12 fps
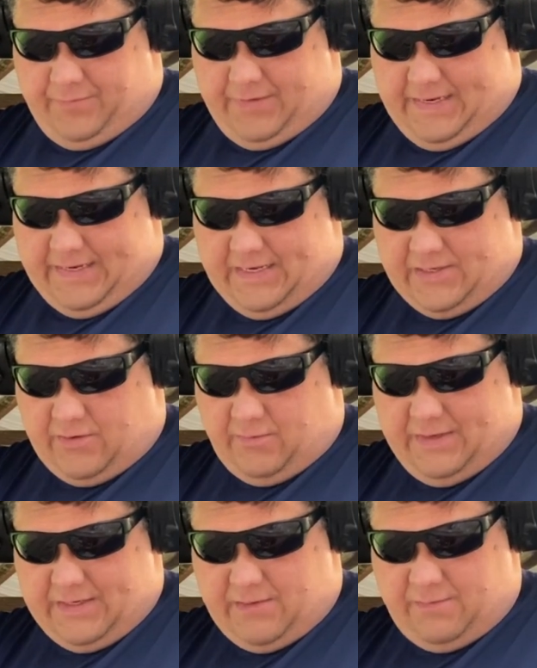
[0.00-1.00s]
I guess they're
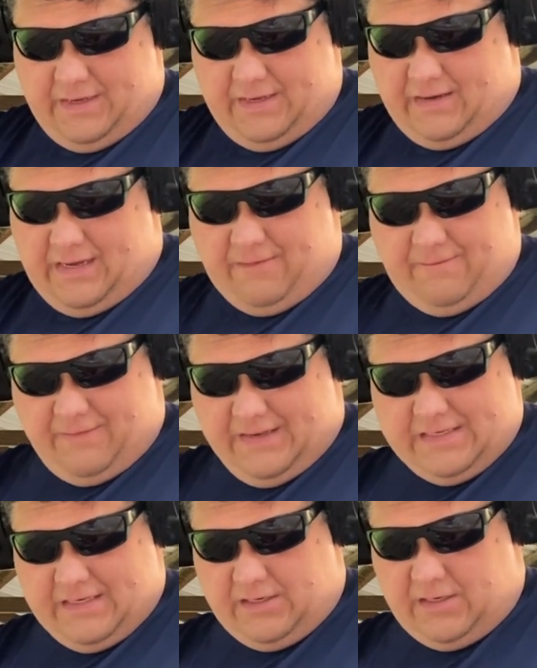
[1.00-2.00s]
meant to be like
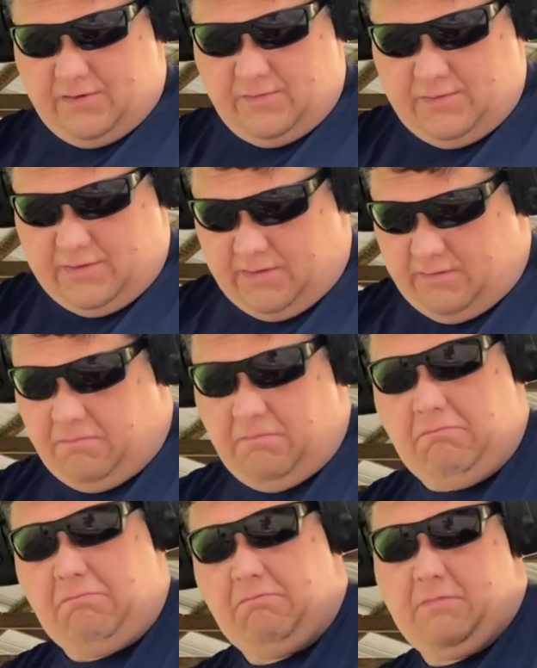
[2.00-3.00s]
pheasant loads.
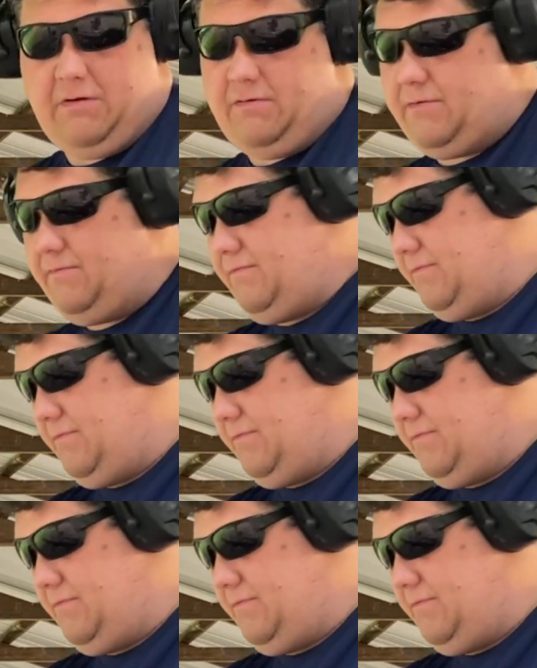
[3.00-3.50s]
I don't know.